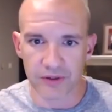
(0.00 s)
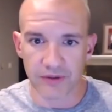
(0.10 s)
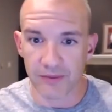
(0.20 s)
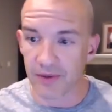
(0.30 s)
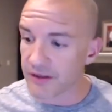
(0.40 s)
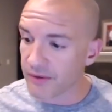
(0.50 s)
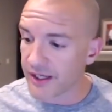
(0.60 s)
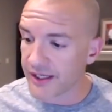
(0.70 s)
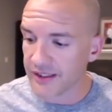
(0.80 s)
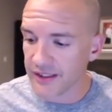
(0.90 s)
and by the way,
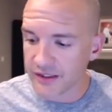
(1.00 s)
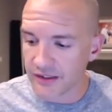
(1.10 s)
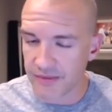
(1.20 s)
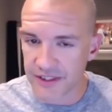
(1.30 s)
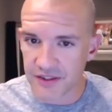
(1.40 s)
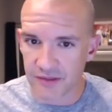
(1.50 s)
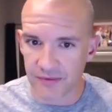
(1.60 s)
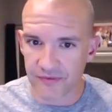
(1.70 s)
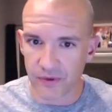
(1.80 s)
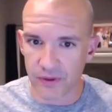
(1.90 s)
you mentioned it
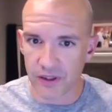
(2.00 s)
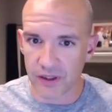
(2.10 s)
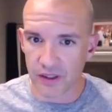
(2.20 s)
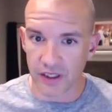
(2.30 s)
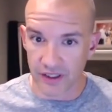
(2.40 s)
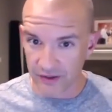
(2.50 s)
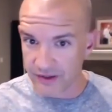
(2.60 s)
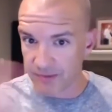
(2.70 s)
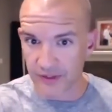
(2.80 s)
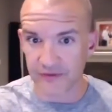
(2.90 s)
before, the
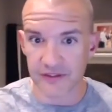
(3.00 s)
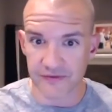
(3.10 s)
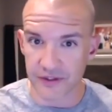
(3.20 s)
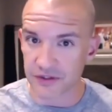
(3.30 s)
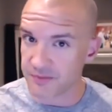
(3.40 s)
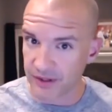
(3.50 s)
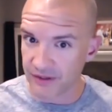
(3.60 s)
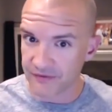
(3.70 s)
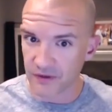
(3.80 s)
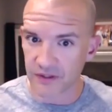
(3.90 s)
previous version has been around for a
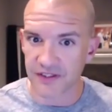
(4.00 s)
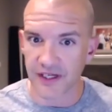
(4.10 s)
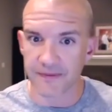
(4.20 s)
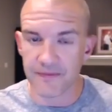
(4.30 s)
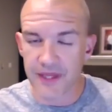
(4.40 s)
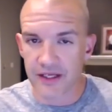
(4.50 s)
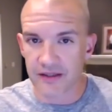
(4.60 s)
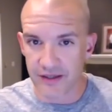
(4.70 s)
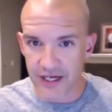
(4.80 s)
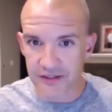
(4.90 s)
long time.
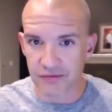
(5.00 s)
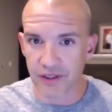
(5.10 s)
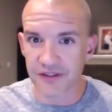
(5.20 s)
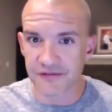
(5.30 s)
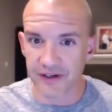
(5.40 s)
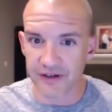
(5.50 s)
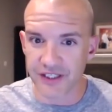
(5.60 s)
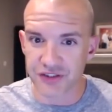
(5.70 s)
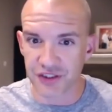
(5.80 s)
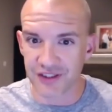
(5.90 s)
The National Wellness
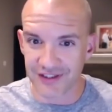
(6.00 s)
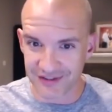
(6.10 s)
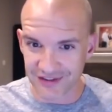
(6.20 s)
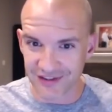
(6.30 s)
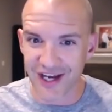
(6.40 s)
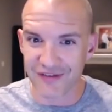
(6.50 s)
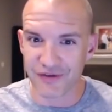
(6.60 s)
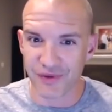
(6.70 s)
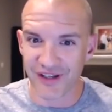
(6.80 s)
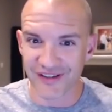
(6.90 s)
Foundation is alive and
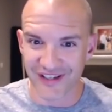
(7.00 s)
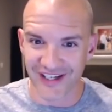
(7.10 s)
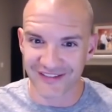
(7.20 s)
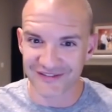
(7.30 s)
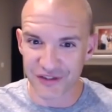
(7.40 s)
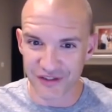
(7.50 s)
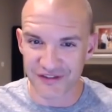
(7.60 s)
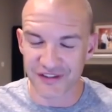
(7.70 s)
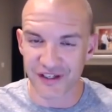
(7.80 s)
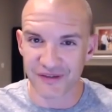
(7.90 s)
well again, good sir.